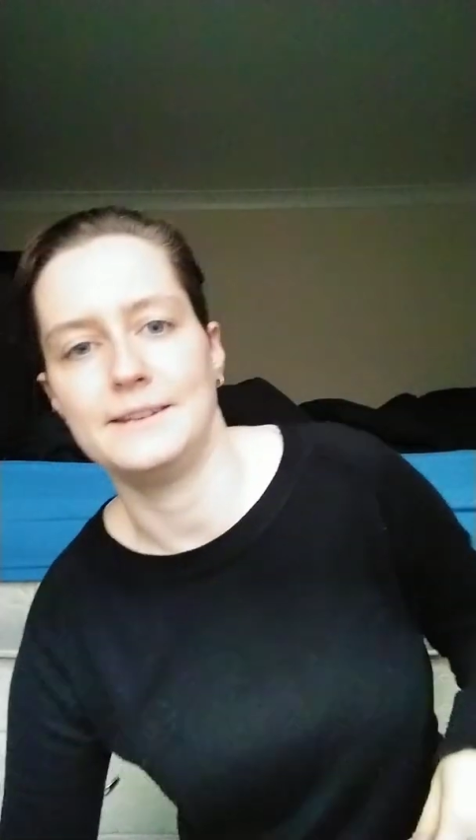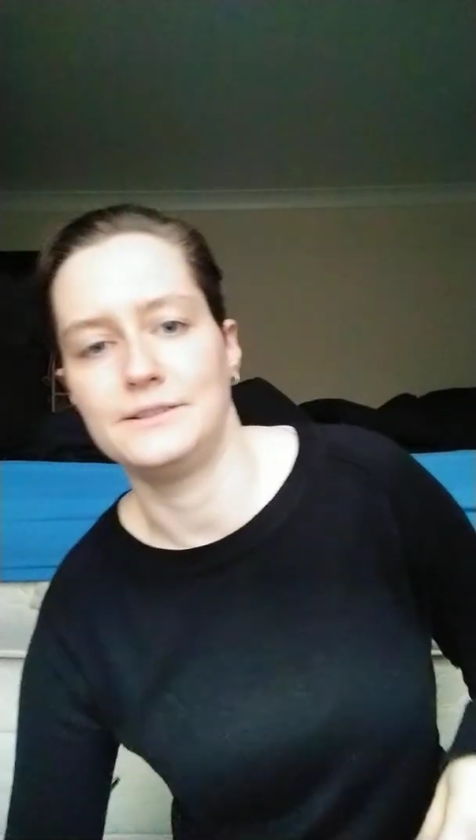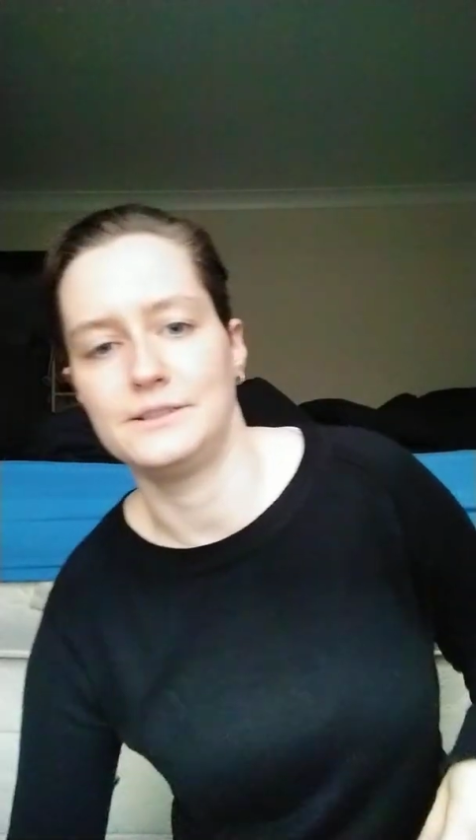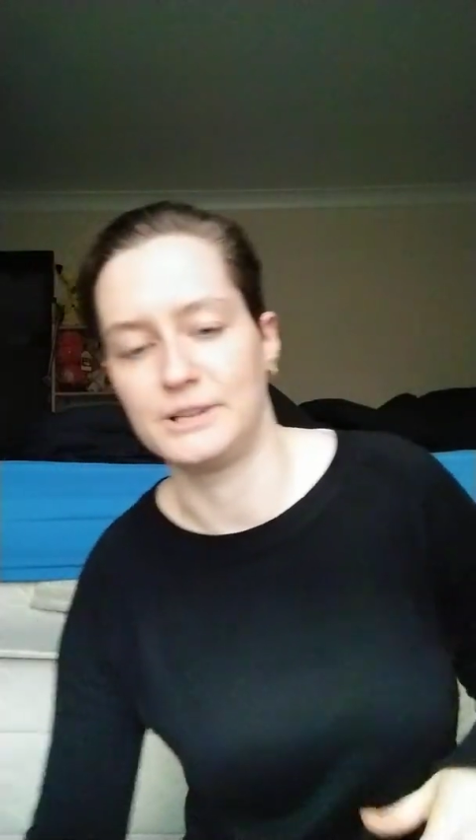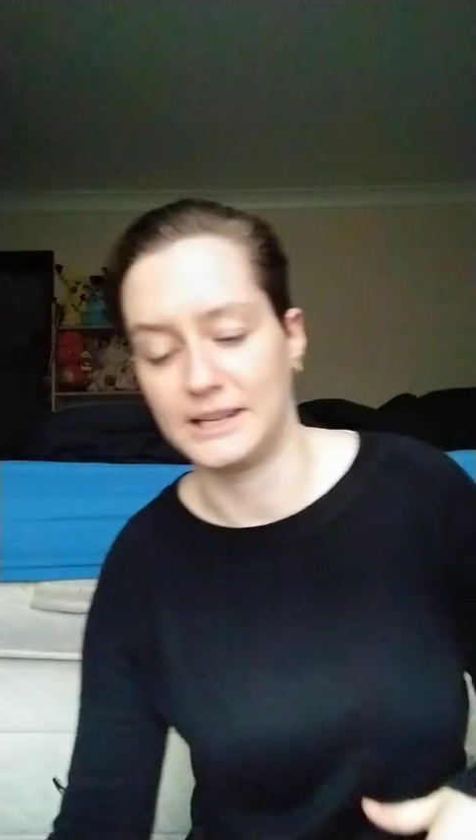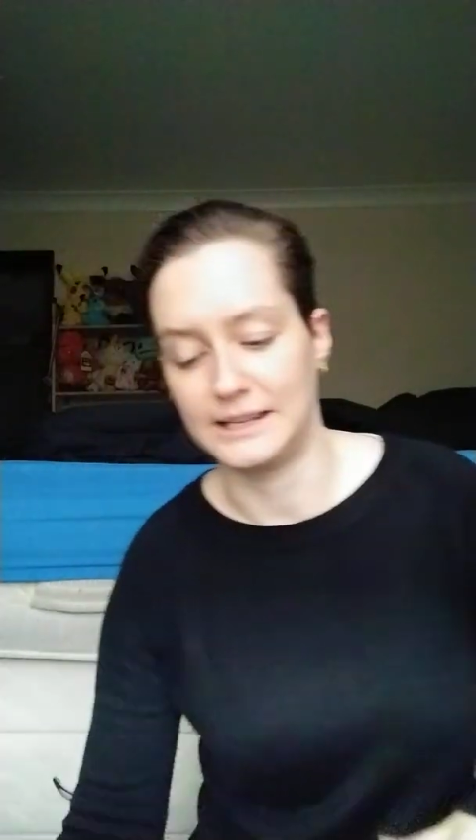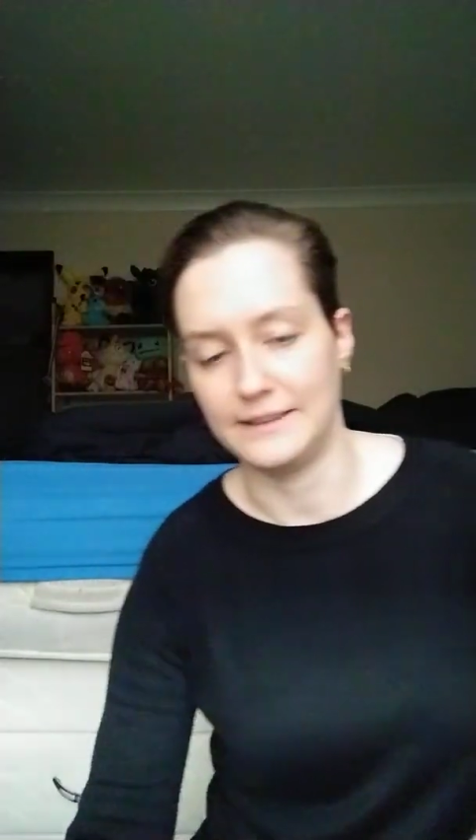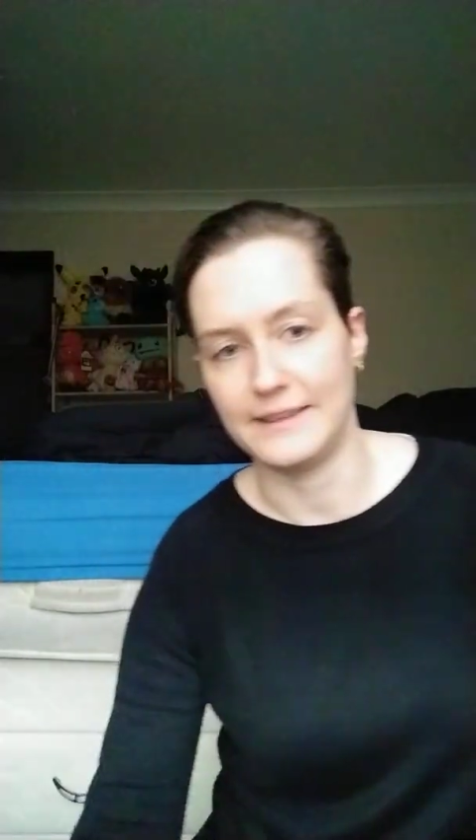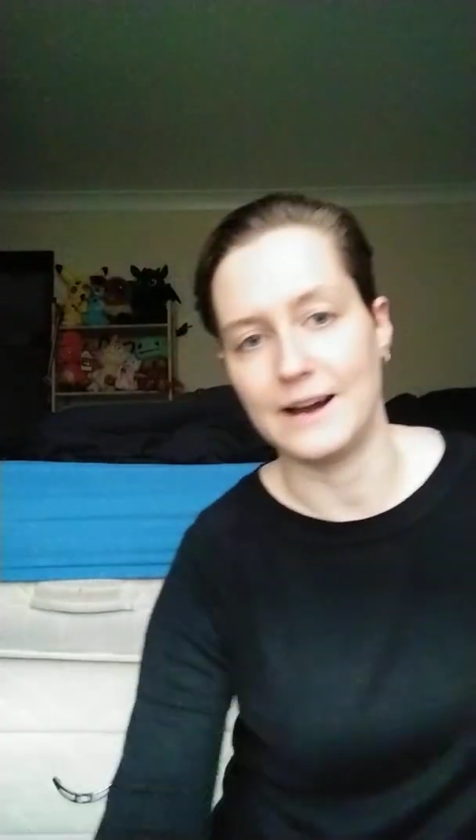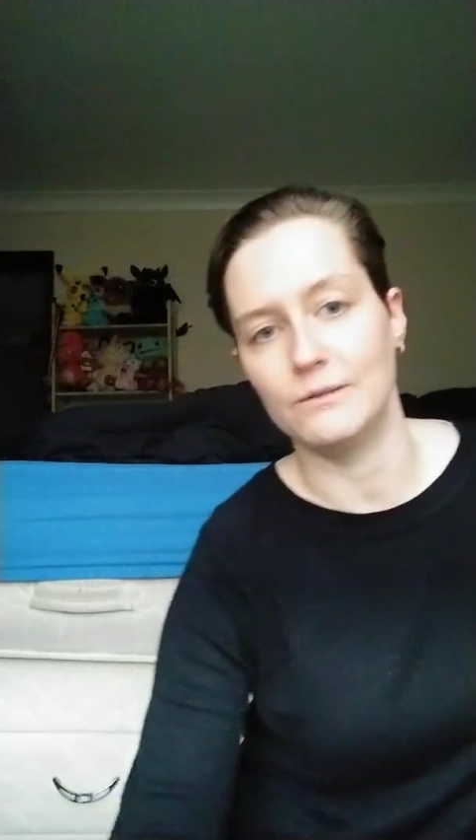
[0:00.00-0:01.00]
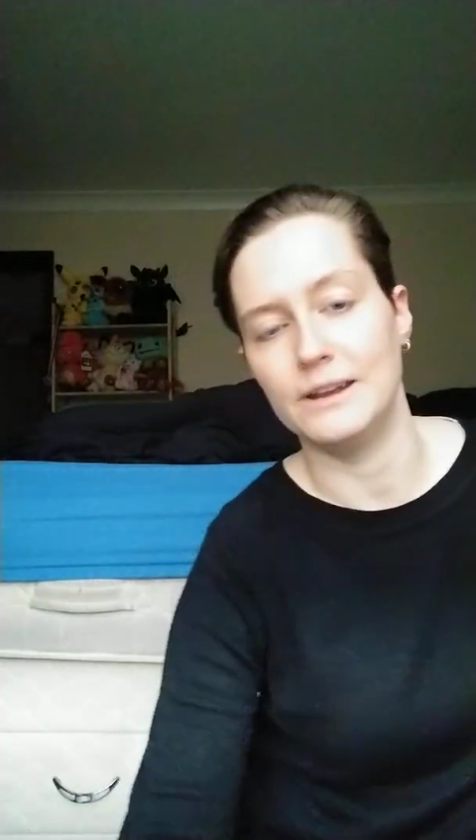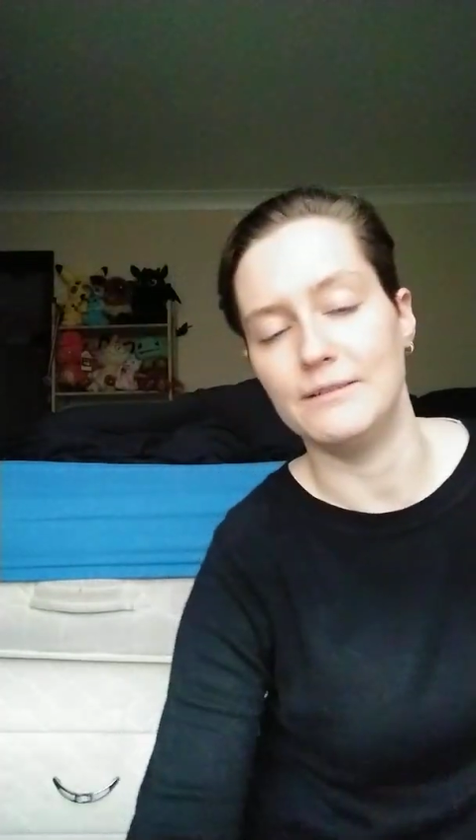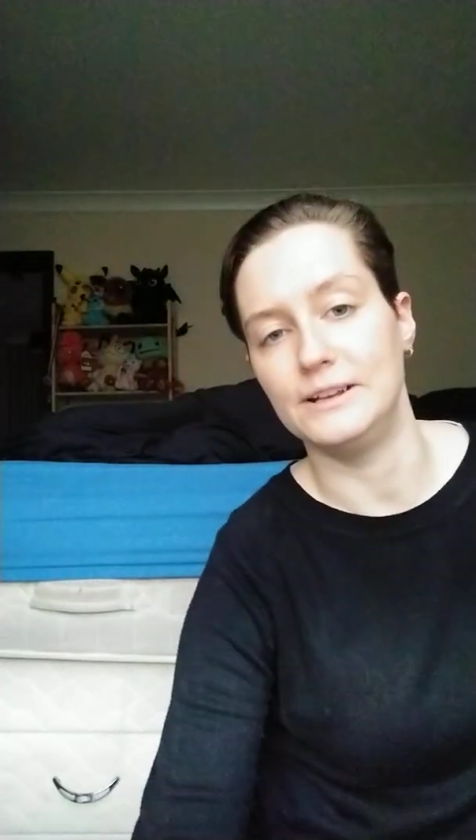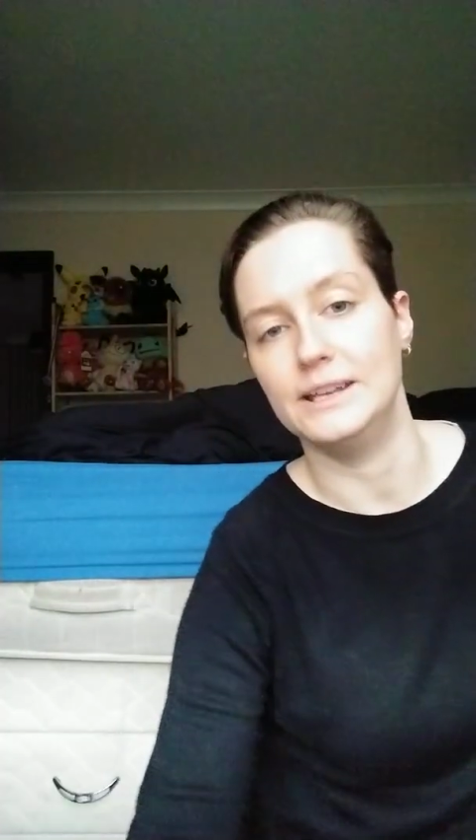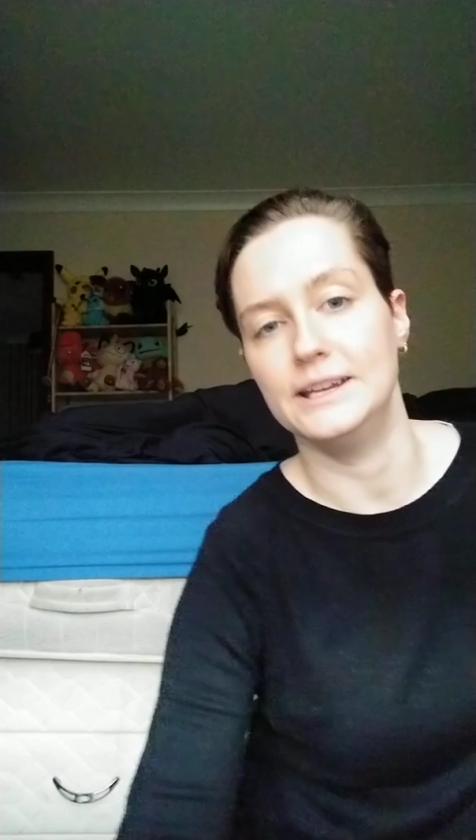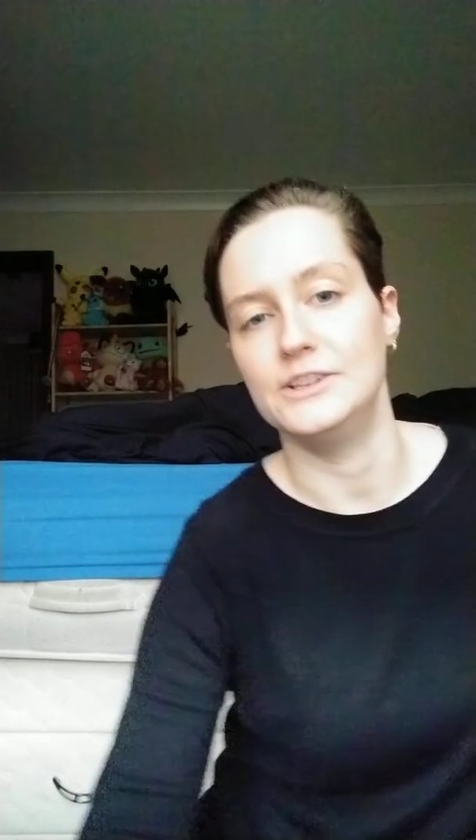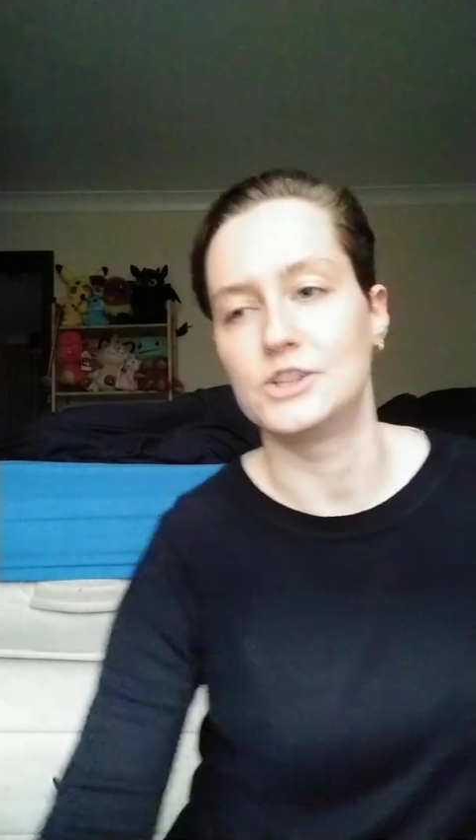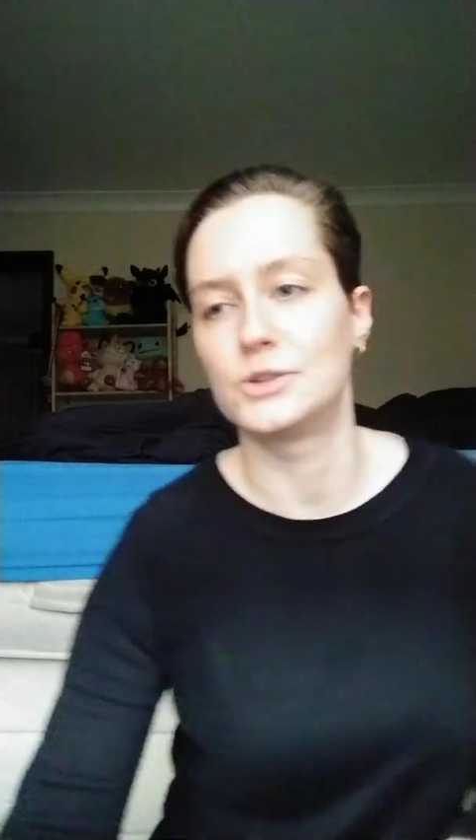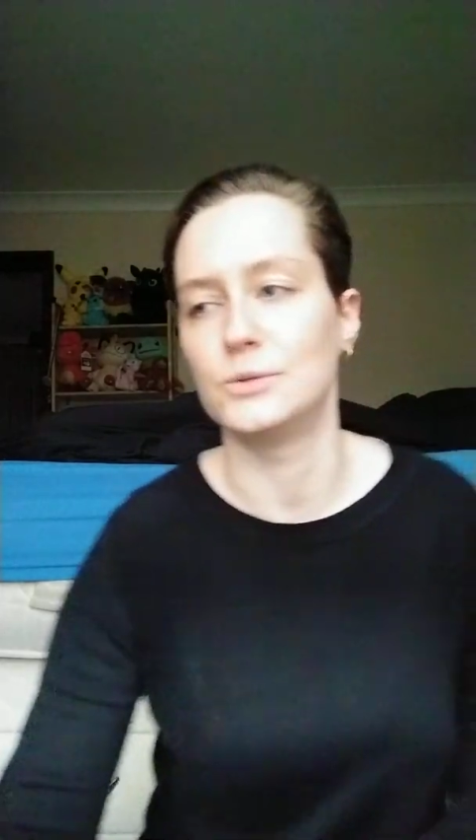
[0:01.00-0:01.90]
and particularly the outlet village.